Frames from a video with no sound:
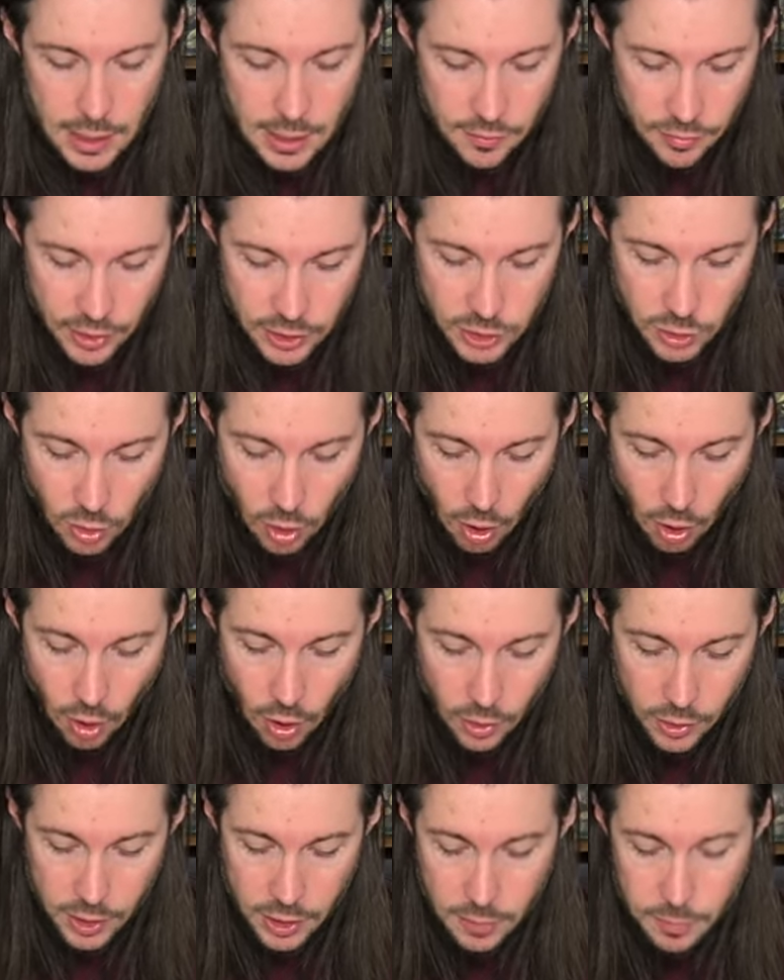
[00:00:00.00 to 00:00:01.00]
these are all
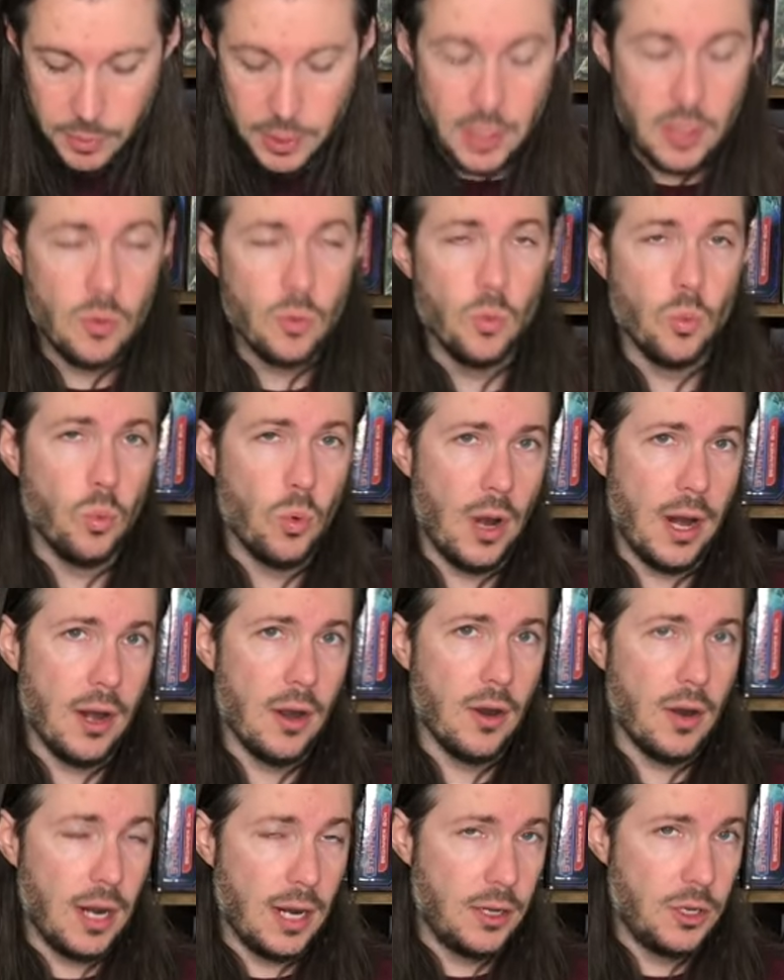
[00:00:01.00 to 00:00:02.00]
going to be
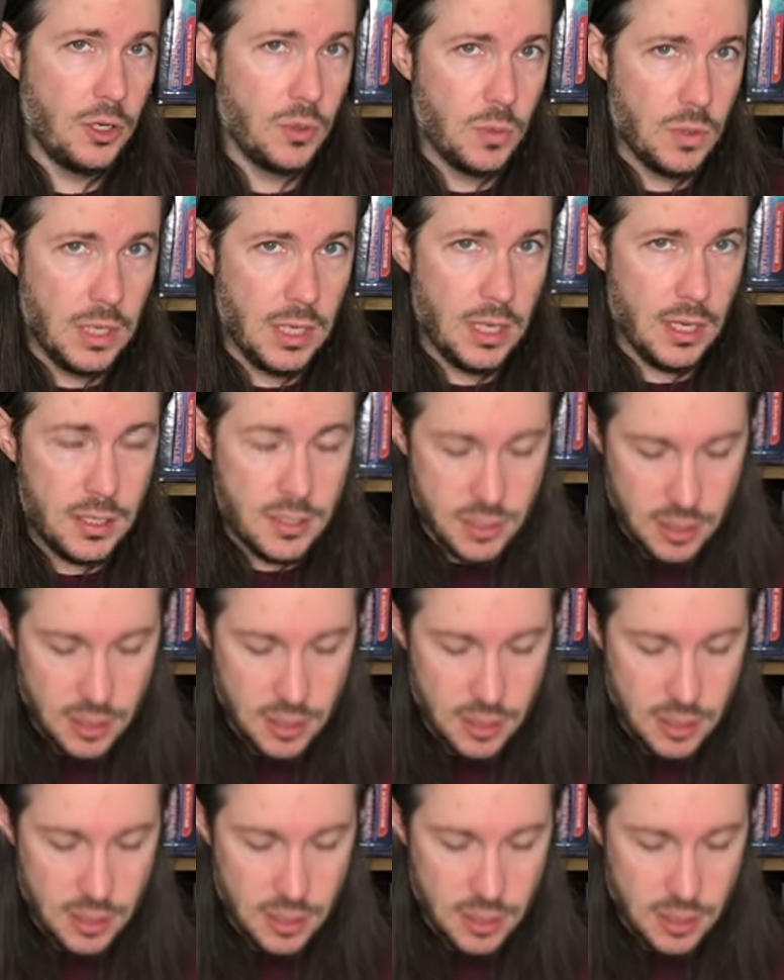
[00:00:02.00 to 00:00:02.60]
rare and uniques.